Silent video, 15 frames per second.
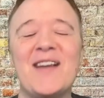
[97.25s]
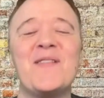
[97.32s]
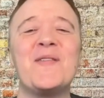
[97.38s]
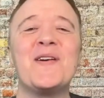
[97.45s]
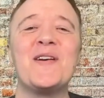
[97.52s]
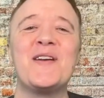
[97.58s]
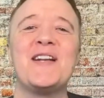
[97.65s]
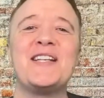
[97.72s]
and
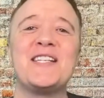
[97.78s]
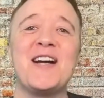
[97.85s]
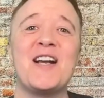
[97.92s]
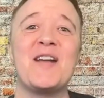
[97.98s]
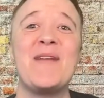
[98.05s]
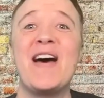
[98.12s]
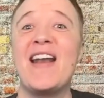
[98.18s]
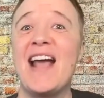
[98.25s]
we're going to
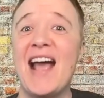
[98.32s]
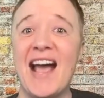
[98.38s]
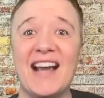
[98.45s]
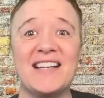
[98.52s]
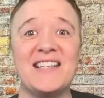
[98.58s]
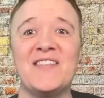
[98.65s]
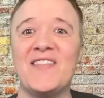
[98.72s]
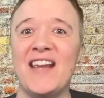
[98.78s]
talk about
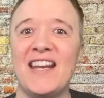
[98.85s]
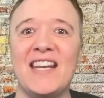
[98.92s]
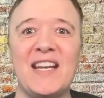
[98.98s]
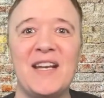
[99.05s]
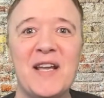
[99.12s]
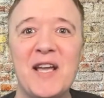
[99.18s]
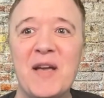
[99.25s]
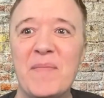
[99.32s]

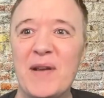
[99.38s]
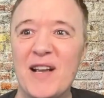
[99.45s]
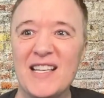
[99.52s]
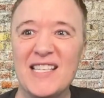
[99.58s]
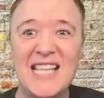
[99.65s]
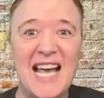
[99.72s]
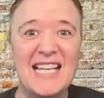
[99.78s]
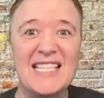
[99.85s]
activating,
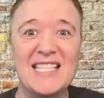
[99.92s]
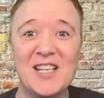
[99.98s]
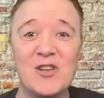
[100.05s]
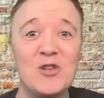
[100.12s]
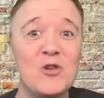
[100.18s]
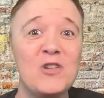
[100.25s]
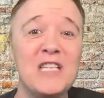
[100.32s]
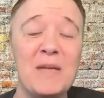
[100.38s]
because that's the
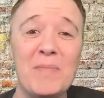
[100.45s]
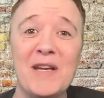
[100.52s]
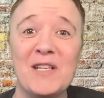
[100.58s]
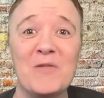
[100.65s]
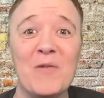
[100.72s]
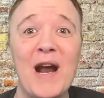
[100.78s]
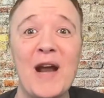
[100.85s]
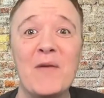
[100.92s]
juicy
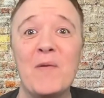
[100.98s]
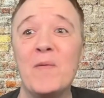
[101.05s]
piece, right?